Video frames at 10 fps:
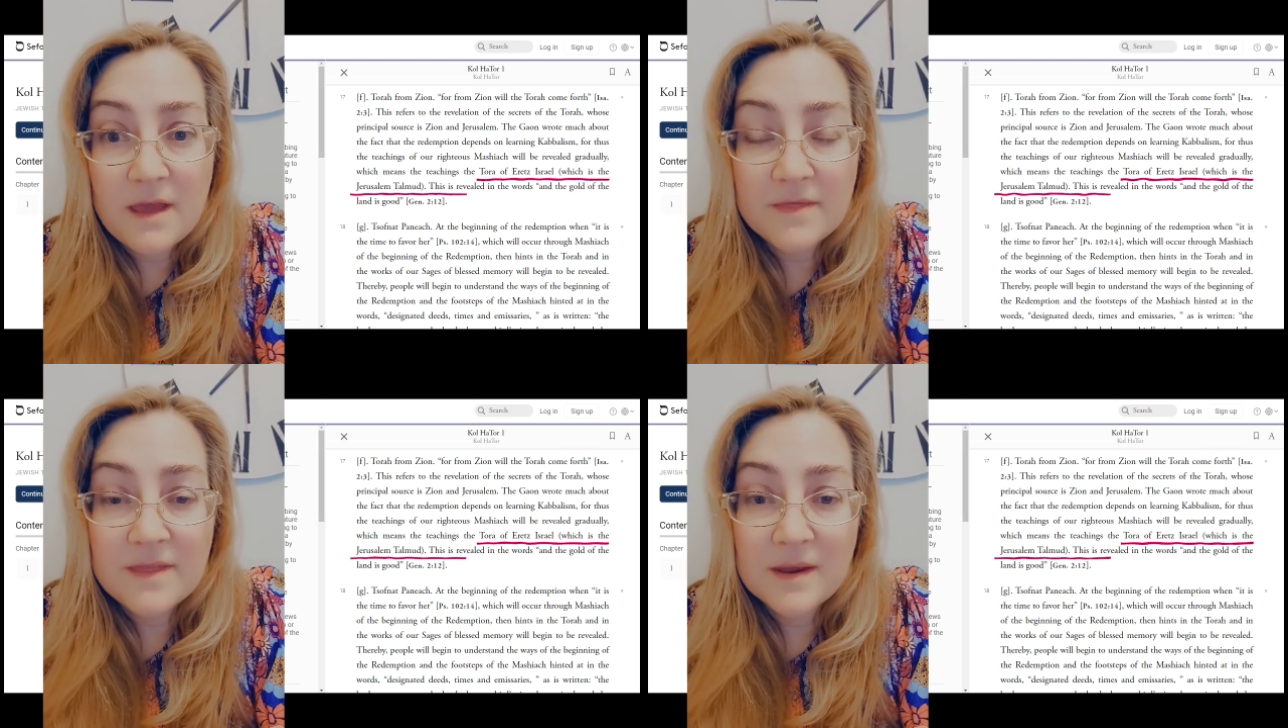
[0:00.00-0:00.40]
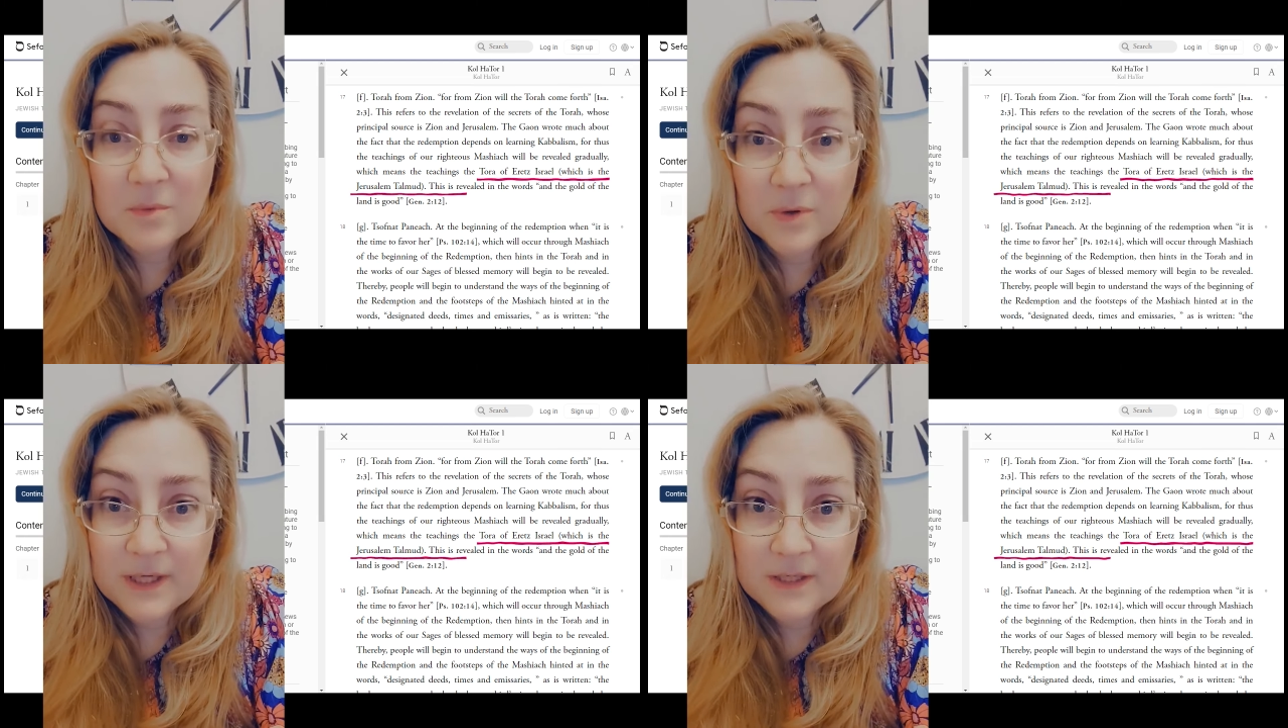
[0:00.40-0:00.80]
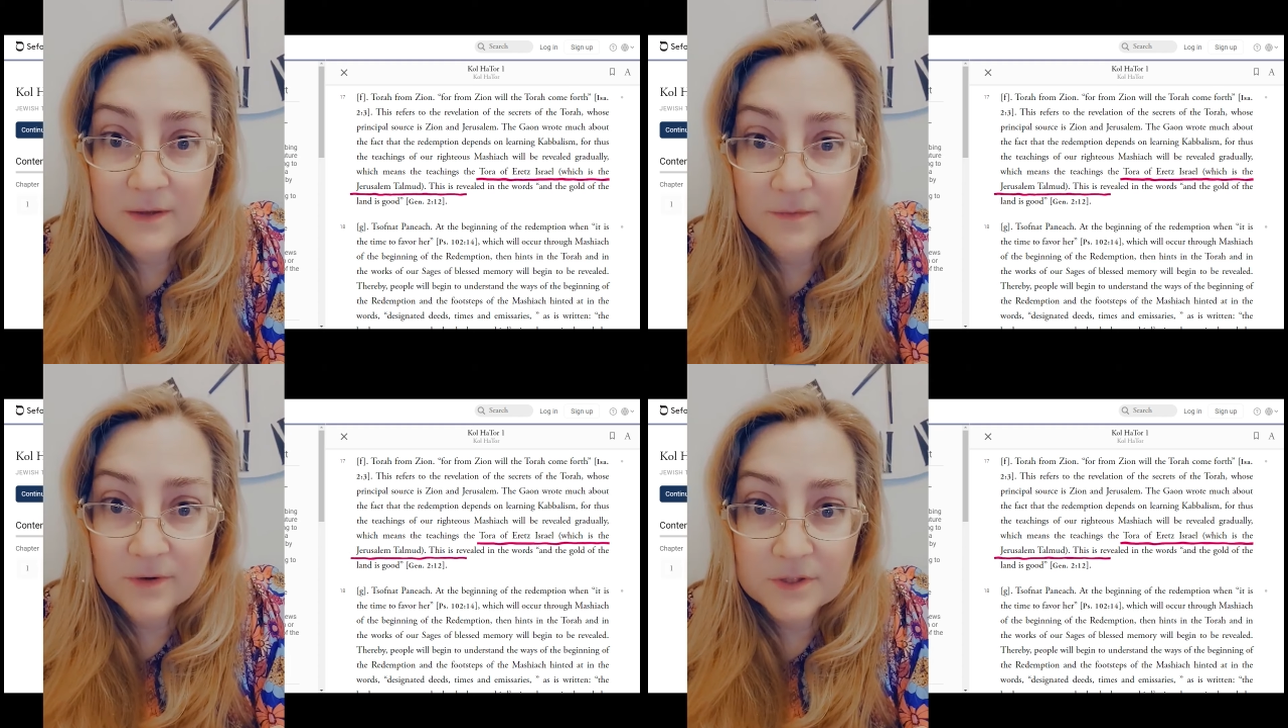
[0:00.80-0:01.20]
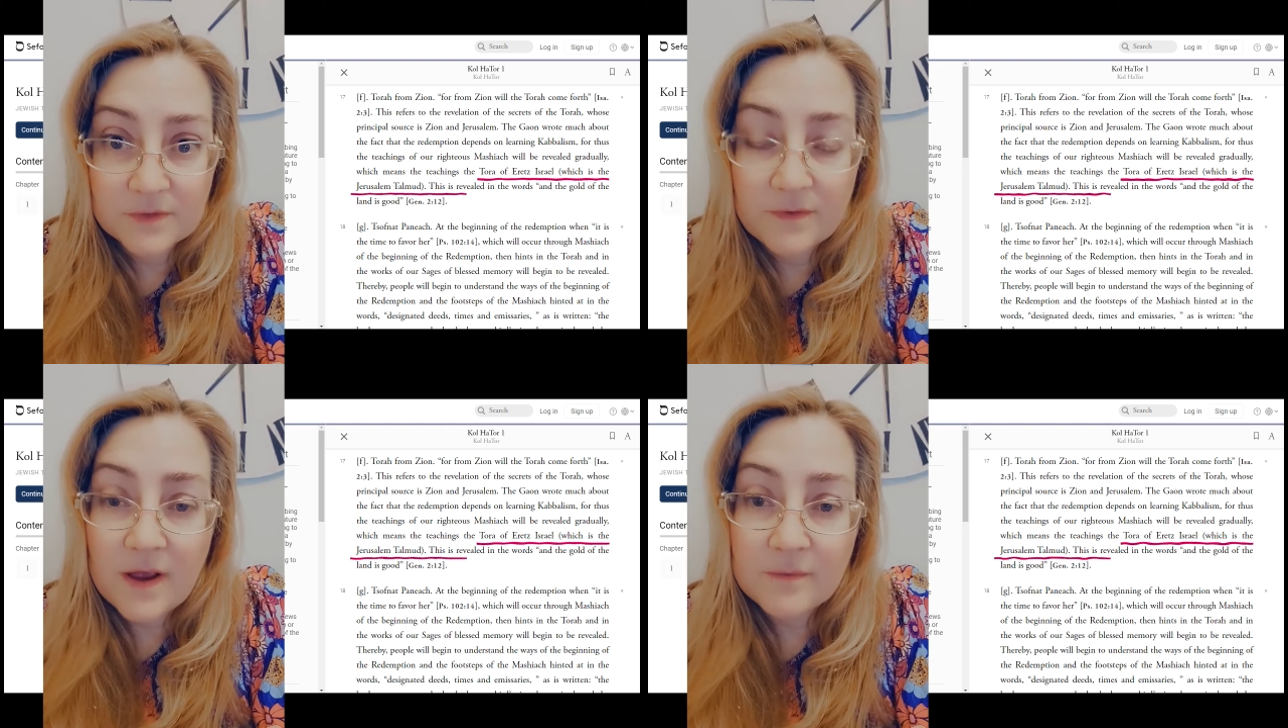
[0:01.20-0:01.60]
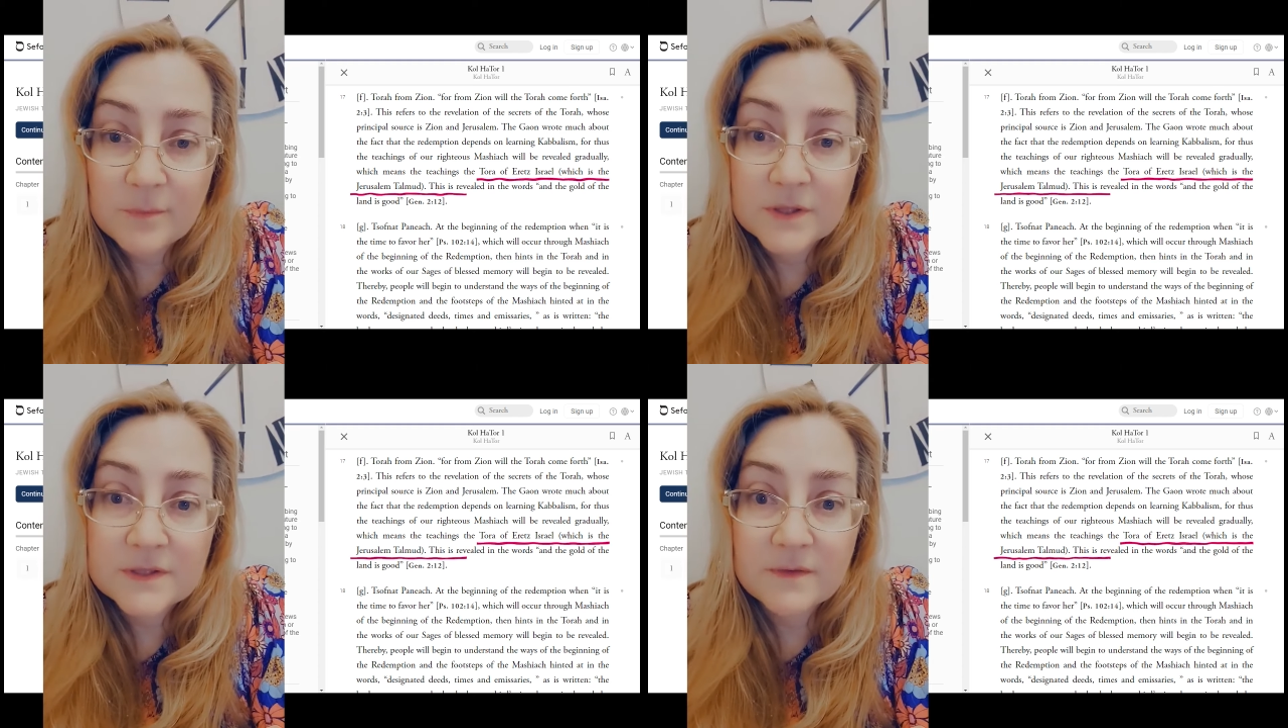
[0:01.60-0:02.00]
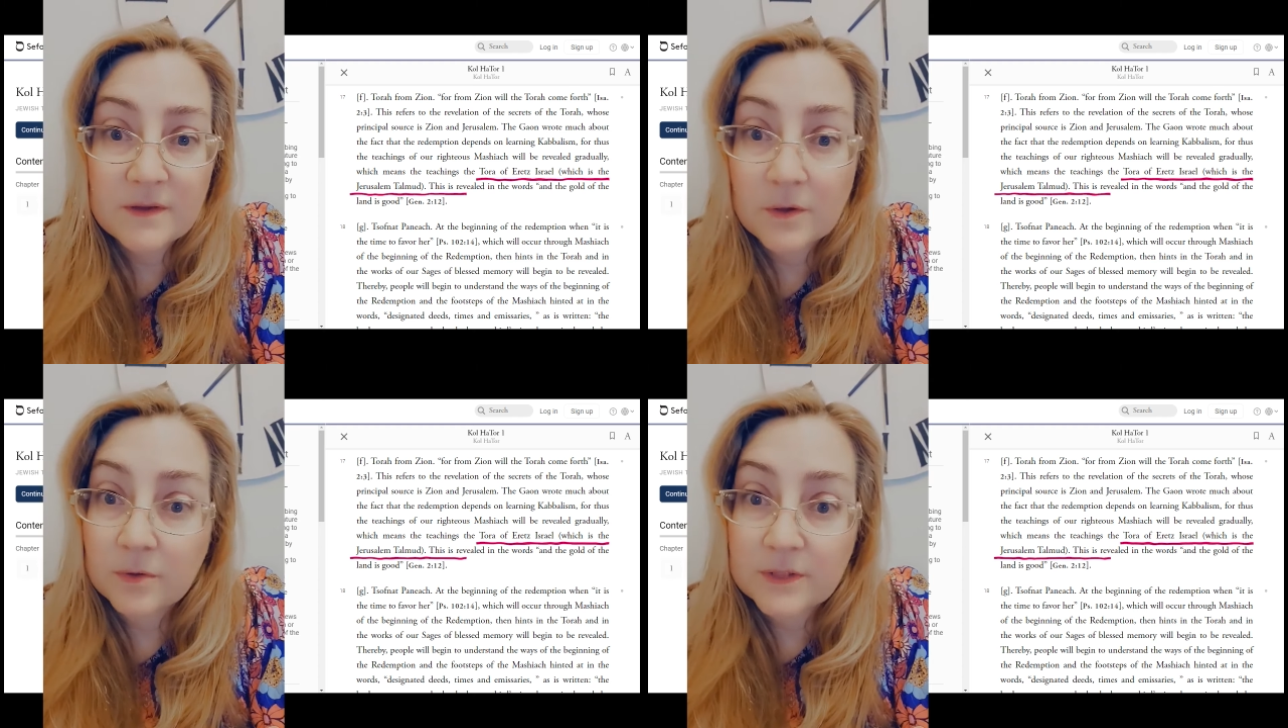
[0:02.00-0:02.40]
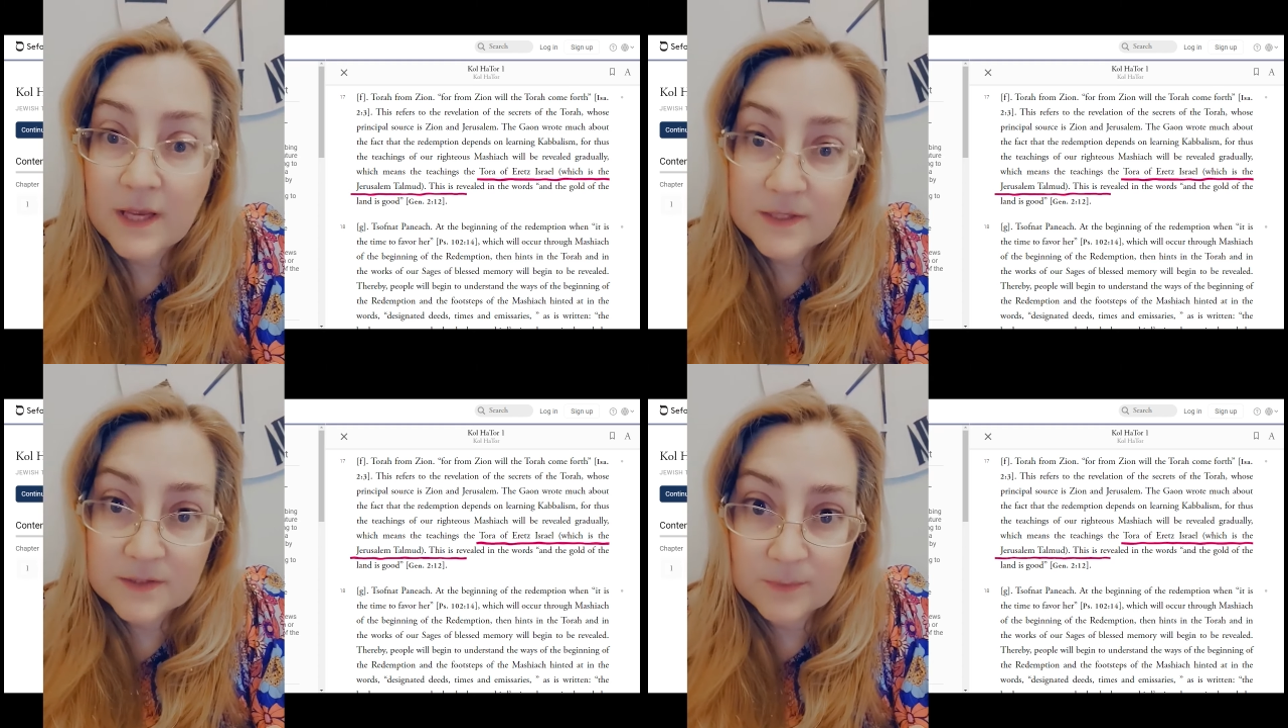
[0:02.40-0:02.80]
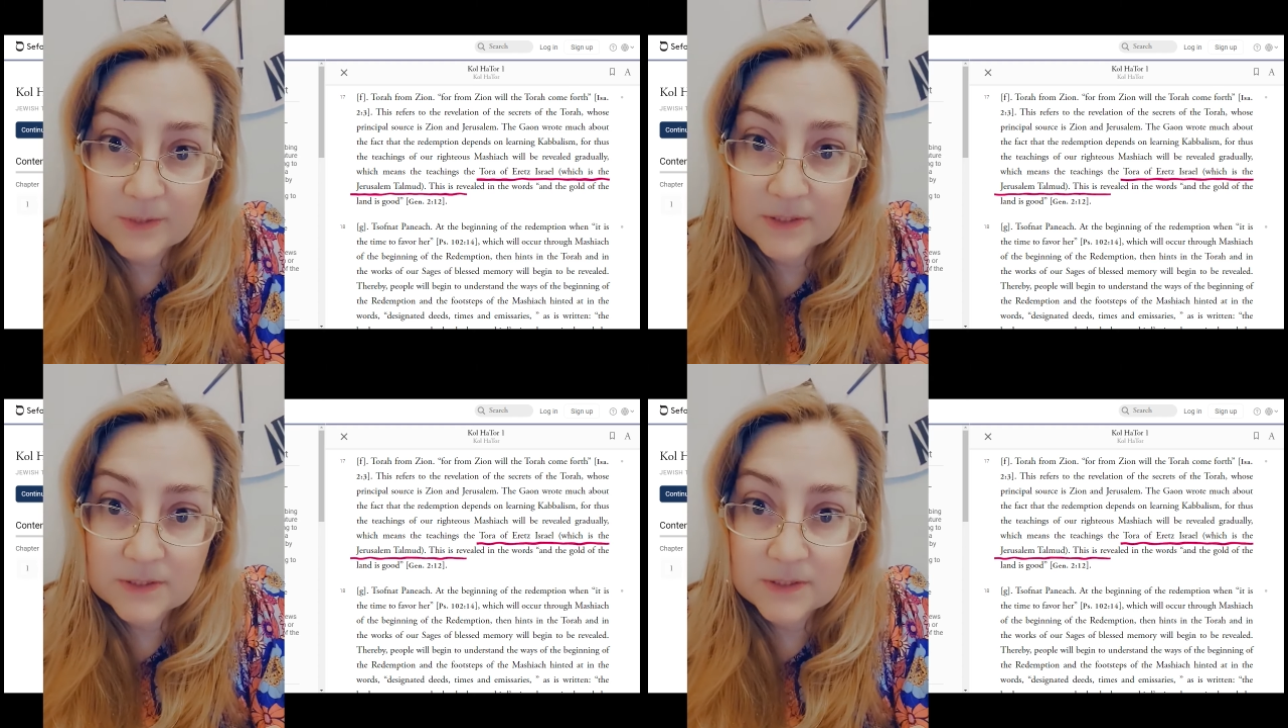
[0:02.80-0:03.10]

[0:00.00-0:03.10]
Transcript: that they read the first five books of the Old Testament,